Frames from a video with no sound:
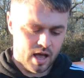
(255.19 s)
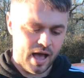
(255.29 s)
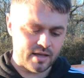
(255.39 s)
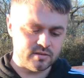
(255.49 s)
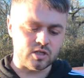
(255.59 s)

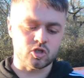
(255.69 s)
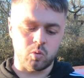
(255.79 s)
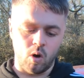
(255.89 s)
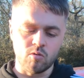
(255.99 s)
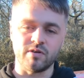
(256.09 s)
and did a
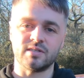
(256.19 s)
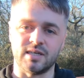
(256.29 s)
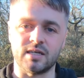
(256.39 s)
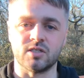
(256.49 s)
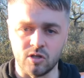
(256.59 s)

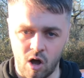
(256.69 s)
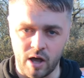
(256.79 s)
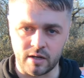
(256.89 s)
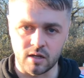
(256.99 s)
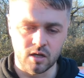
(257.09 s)

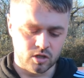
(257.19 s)
12.69.